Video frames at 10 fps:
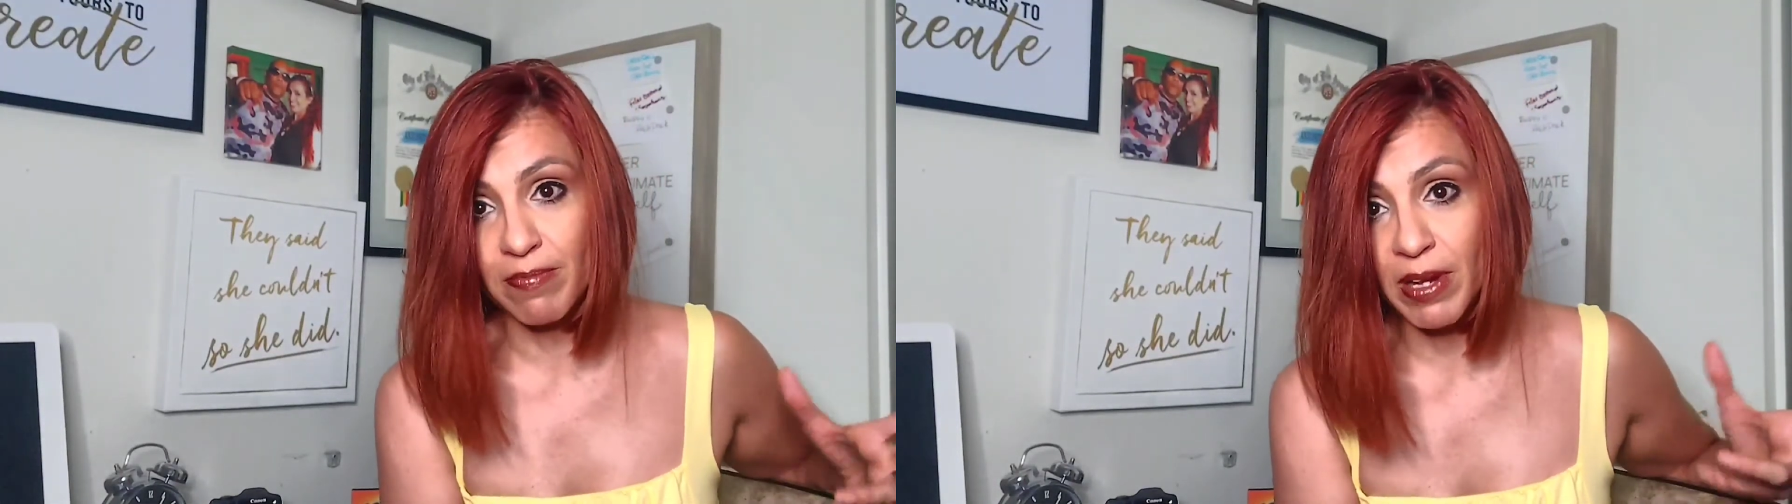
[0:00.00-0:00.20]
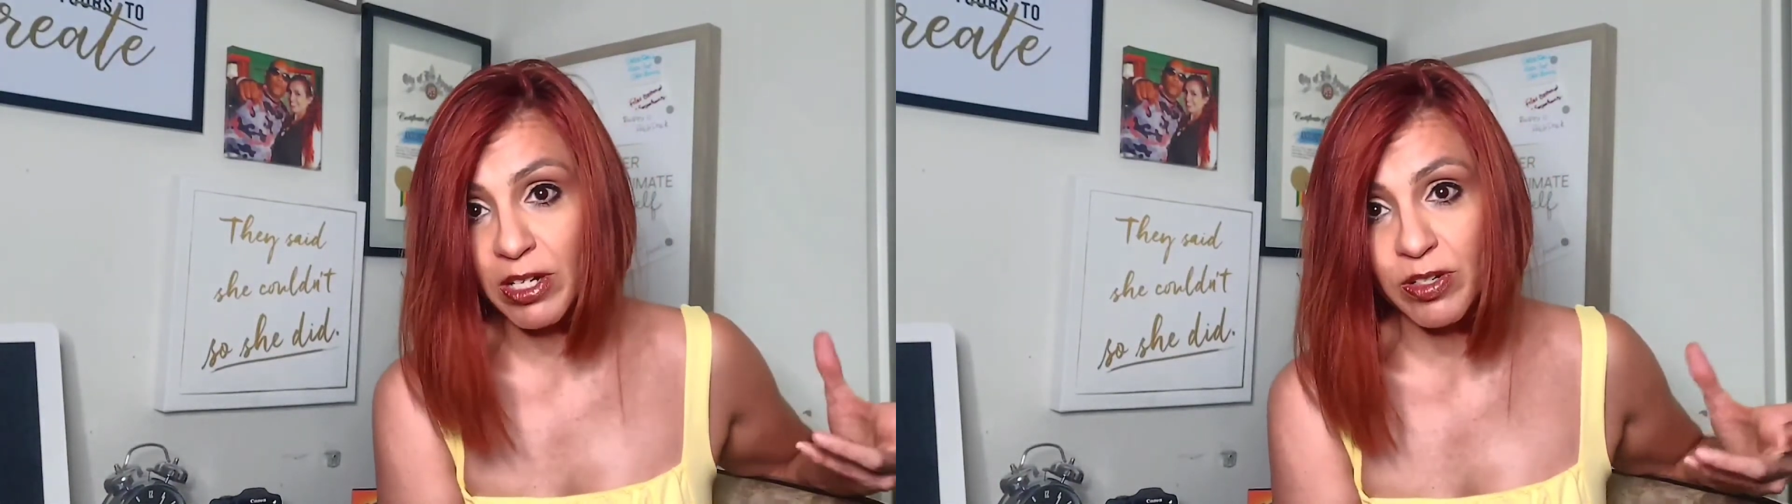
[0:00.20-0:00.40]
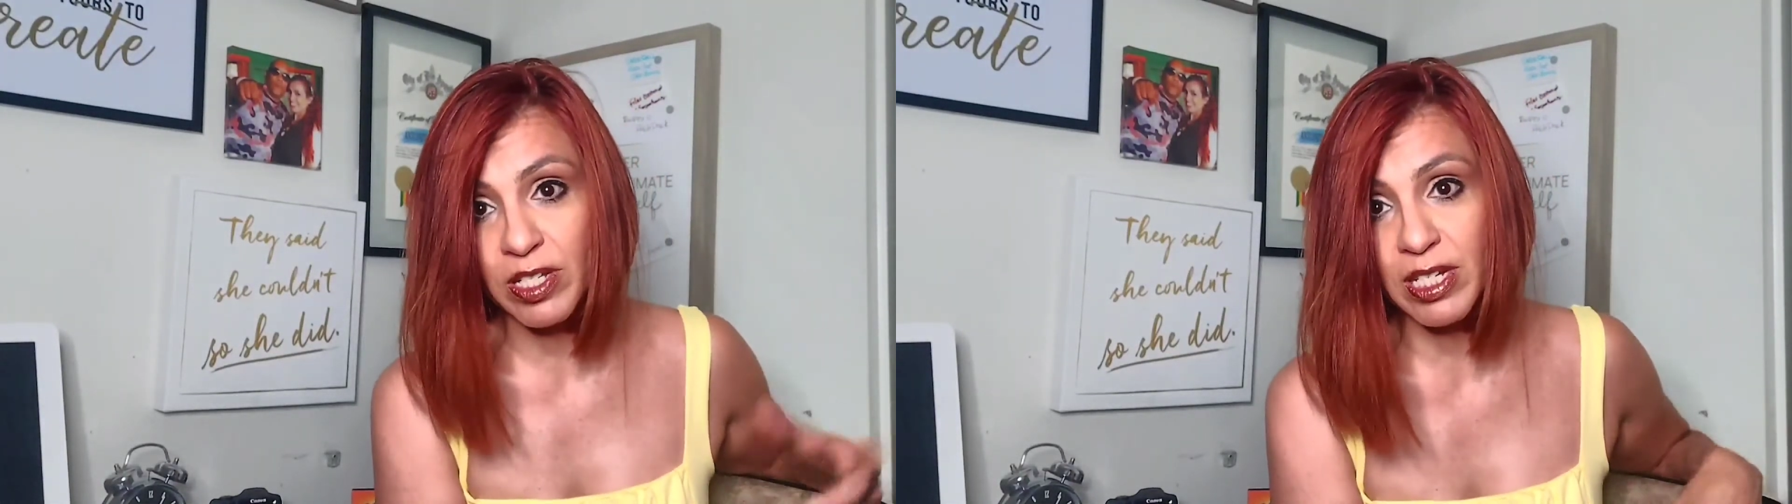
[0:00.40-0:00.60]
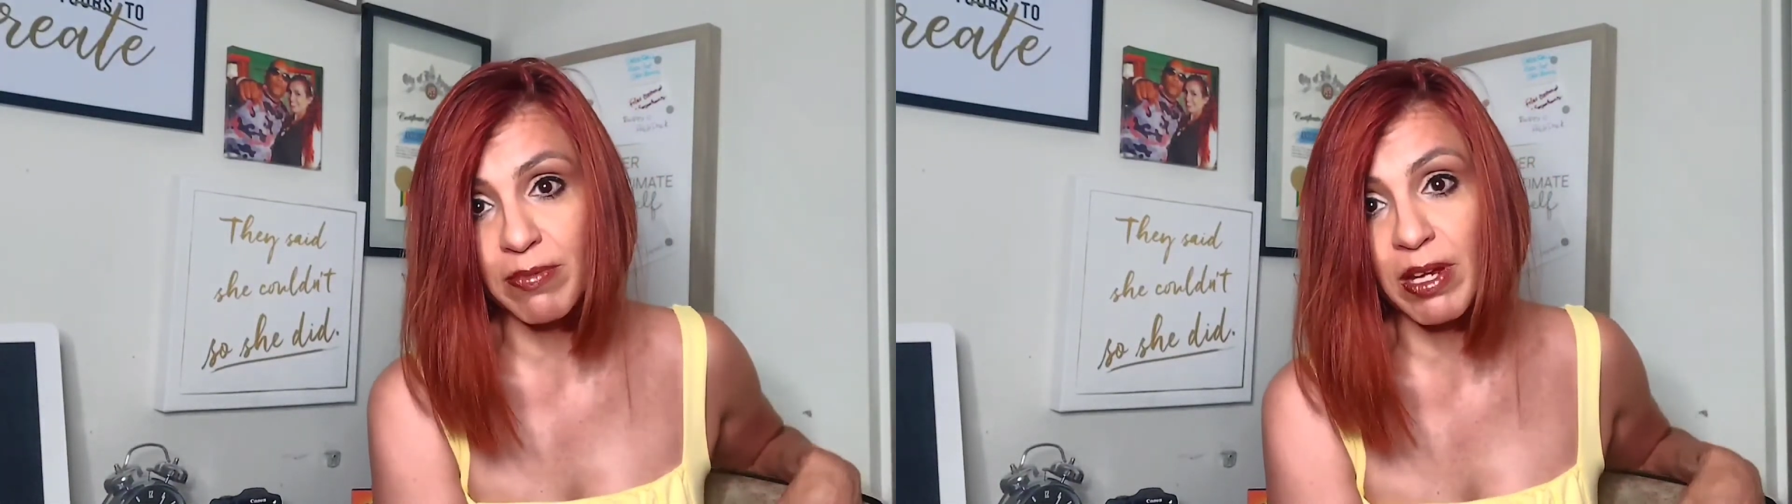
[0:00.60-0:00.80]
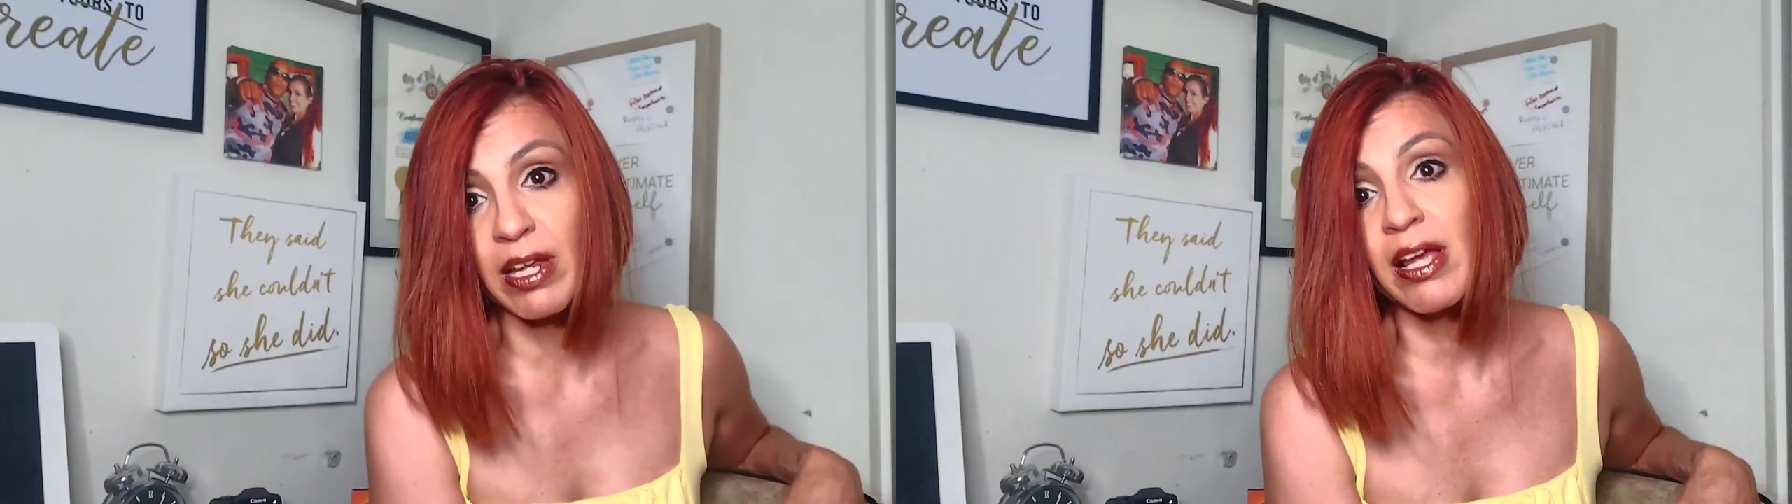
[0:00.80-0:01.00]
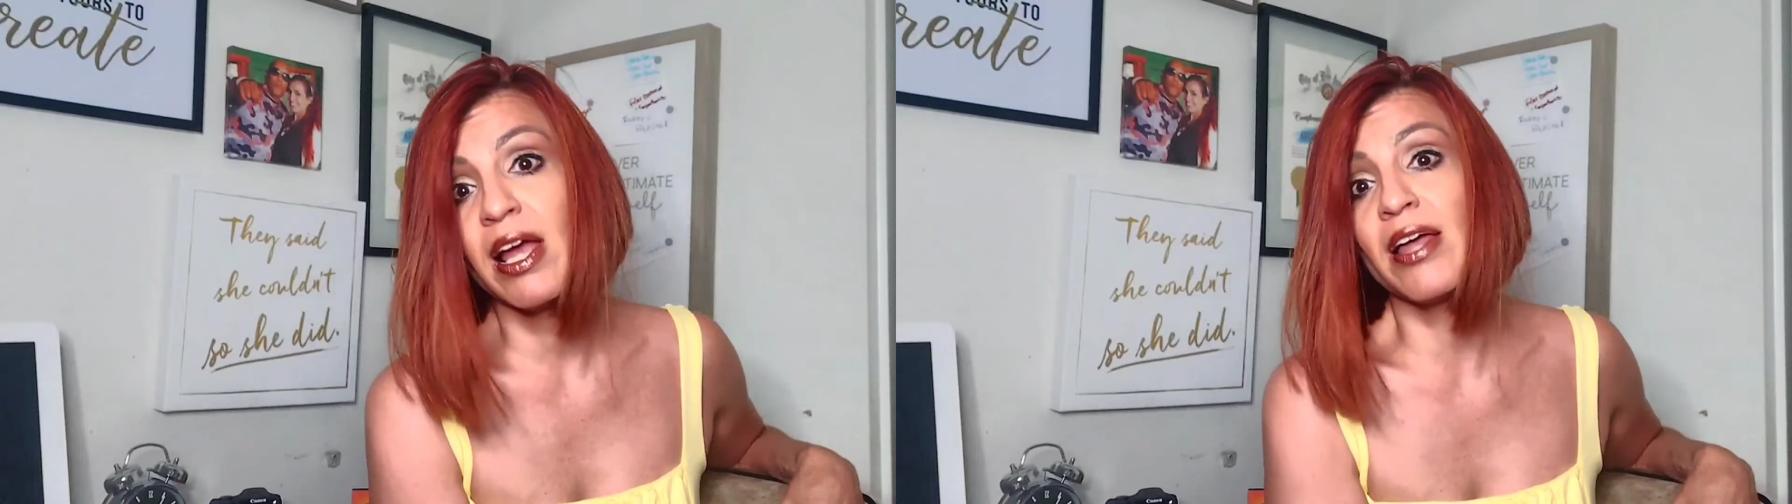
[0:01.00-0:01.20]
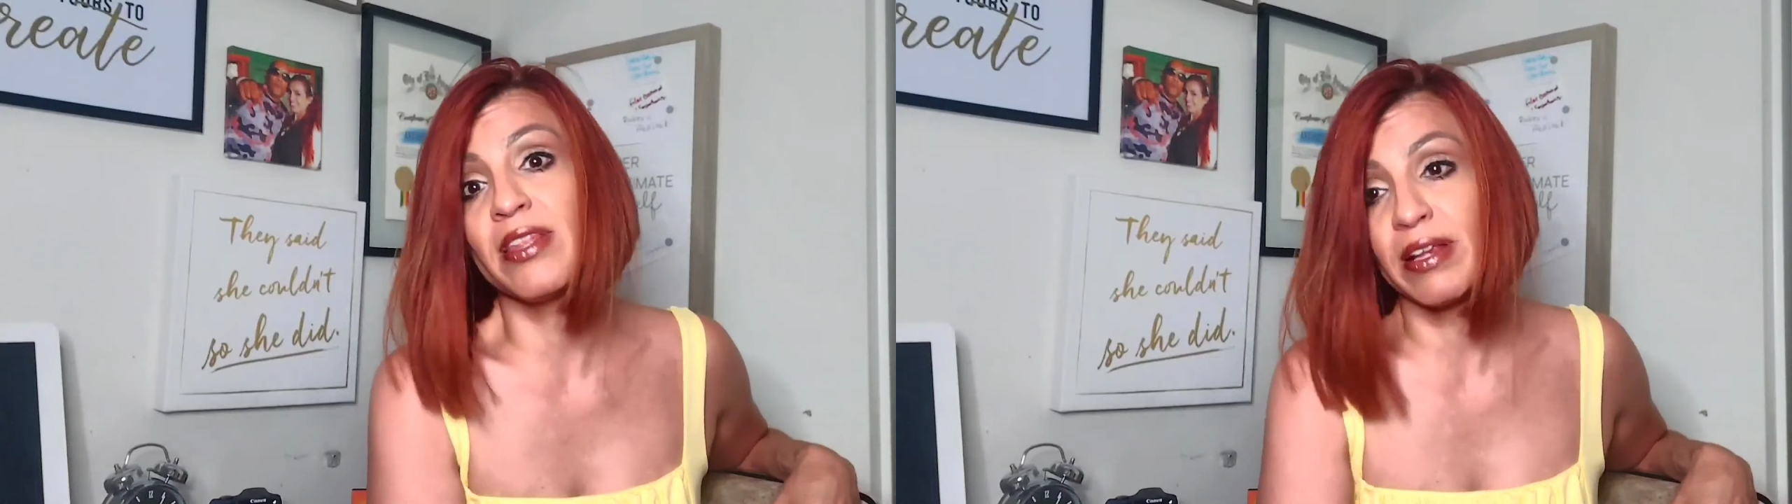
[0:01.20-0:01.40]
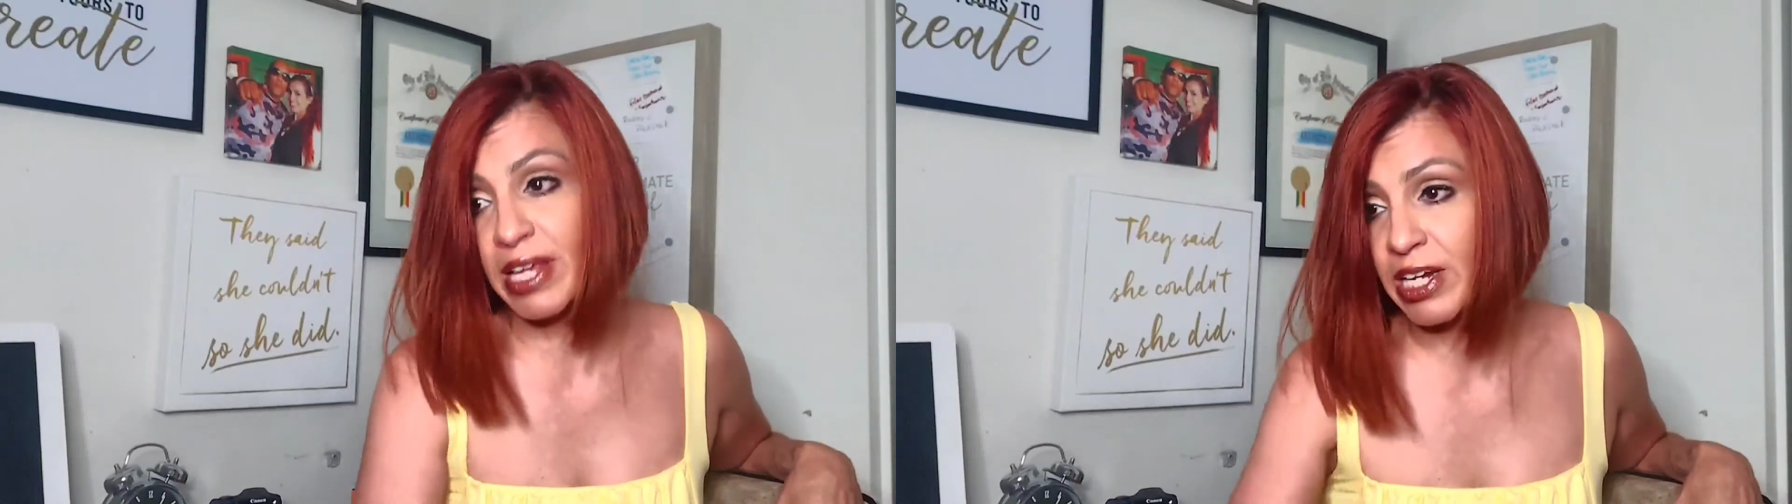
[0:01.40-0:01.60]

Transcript: not trusting me, and then